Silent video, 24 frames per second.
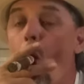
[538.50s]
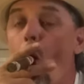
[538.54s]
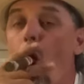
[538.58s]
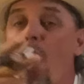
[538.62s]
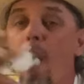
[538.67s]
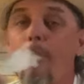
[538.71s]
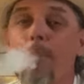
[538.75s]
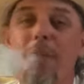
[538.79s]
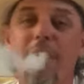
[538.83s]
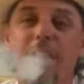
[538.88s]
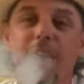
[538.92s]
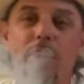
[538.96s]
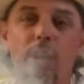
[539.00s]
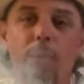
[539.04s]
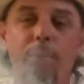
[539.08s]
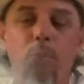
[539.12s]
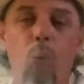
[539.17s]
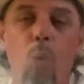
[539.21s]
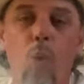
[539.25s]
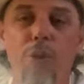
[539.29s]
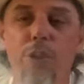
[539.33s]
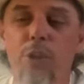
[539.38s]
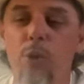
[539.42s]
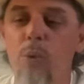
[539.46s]
I'm not going to
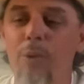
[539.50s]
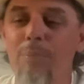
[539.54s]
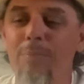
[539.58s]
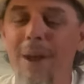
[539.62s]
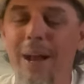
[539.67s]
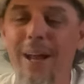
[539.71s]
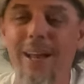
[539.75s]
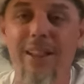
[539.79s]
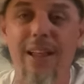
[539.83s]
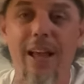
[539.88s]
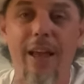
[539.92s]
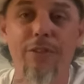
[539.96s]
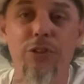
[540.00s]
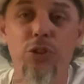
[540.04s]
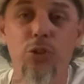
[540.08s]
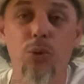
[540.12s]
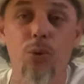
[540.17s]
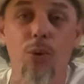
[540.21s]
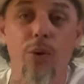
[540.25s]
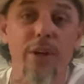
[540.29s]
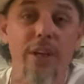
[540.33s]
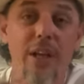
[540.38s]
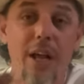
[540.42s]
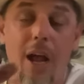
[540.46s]
bore you with my life
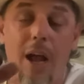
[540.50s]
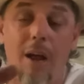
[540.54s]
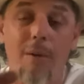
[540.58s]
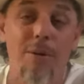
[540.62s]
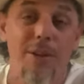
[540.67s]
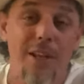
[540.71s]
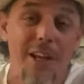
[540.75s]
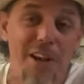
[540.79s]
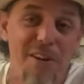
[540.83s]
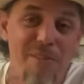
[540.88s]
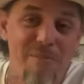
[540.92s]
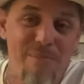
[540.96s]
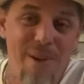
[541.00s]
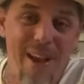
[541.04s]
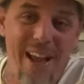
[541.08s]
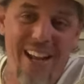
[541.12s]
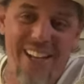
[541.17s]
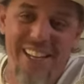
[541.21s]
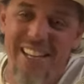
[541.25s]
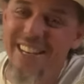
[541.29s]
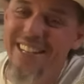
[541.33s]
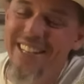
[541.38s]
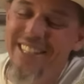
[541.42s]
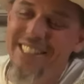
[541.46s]
story. I'll come
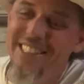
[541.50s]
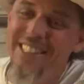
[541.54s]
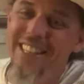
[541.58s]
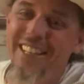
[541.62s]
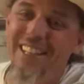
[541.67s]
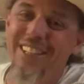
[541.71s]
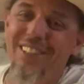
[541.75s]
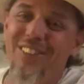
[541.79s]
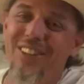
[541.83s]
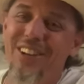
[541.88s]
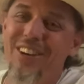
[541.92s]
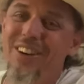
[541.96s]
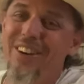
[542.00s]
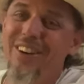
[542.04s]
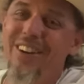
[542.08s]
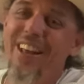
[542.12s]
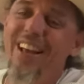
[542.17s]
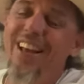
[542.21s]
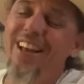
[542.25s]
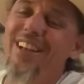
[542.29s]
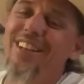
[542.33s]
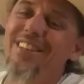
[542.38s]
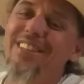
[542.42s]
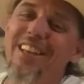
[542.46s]
back in the second, third,
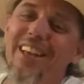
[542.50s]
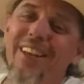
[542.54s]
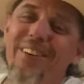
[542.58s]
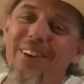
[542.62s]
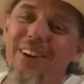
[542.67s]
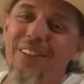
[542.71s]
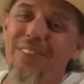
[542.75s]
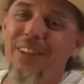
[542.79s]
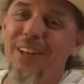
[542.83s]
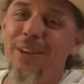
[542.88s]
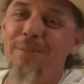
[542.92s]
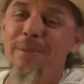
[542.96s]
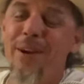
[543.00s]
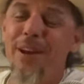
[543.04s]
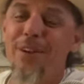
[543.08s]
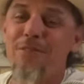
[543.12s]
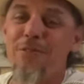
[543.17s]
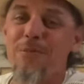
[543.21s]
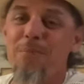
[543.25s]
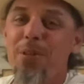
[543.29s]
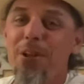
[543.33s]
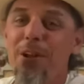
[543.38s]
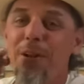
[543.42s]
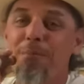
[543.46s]
tell you what I think about it
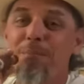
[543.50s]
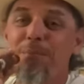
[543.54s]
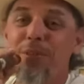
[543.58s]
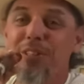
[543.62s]
from there.